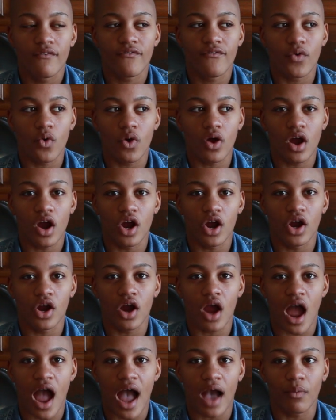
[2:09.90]
for
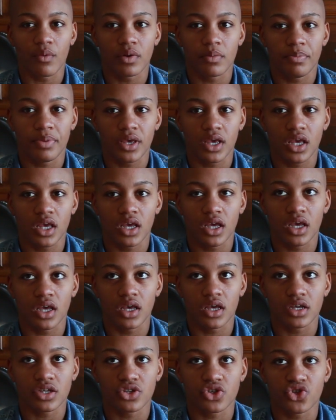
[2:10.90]
her, I would
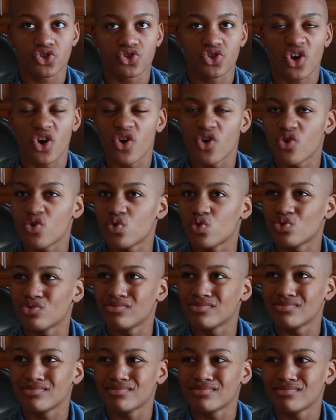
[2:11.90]
be
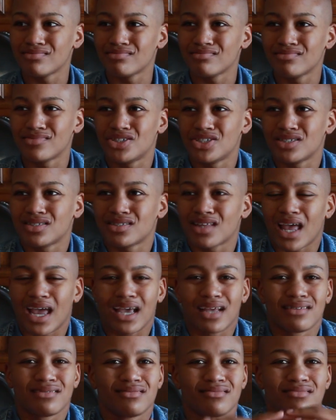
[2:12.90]
so just
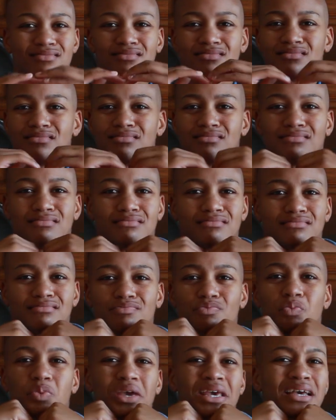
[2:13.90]
like
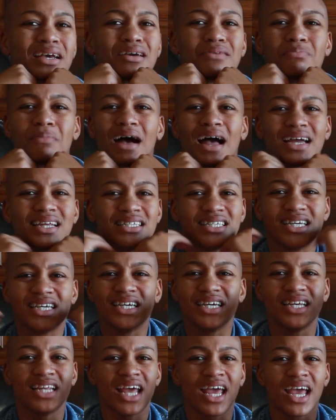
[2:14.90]

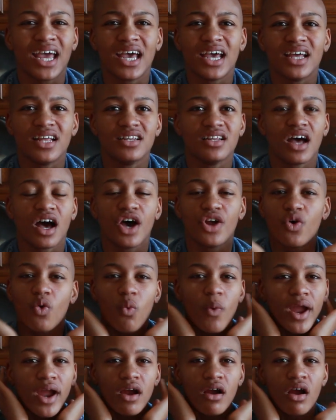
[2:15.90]
weak-minded and
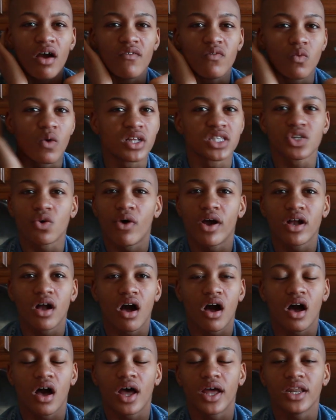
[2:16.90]
unaware of what's going
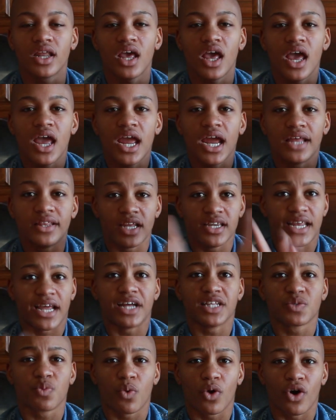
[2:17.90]
on in the
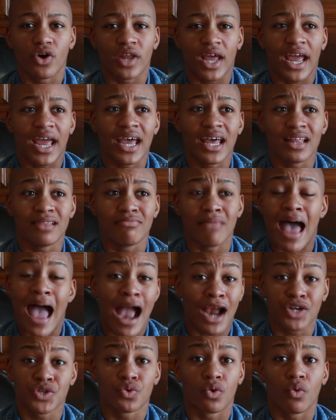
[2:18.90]
dance world and
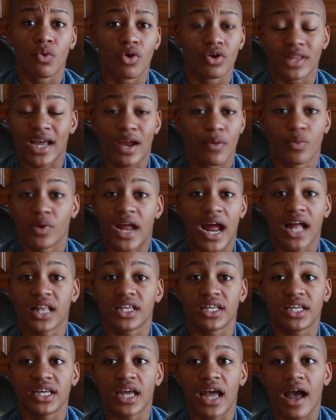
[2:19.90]
actual world, like
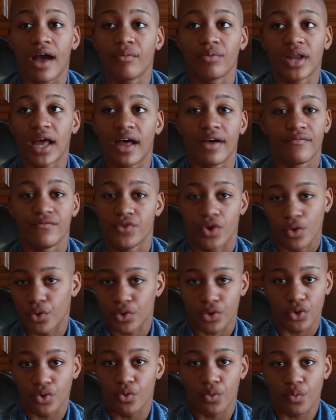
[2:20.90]
reality. I would have no
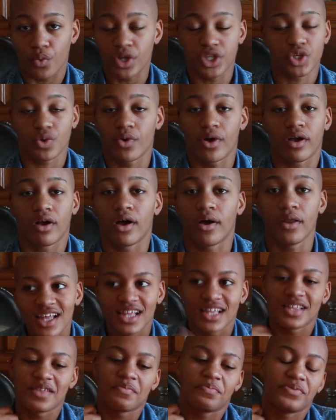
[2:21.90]
clue what's going on.
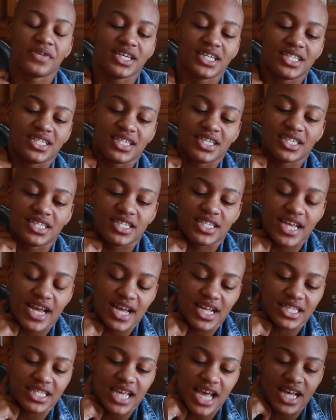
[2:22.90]
The places
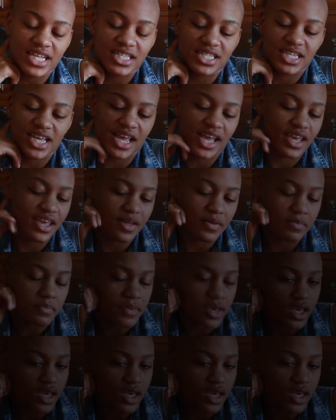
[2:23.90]
dance has taken